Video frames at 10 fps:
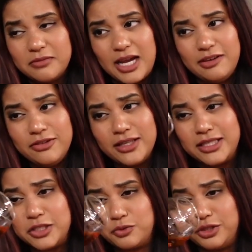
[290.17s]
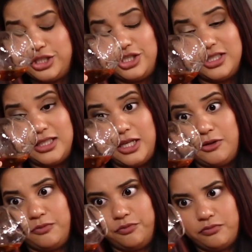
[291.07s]
I feel like this one's just
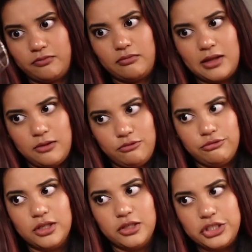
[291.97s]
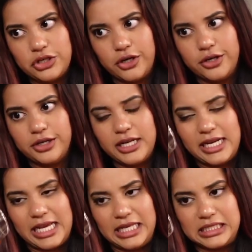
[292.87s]
really charred
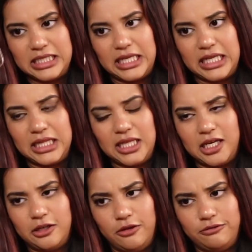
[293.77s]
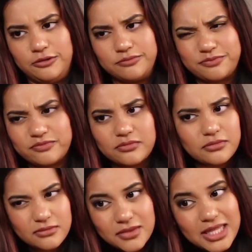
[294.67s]
and has a lot of
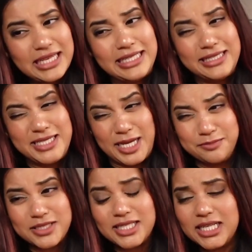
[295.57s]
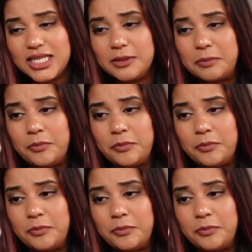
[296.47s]
depth in it.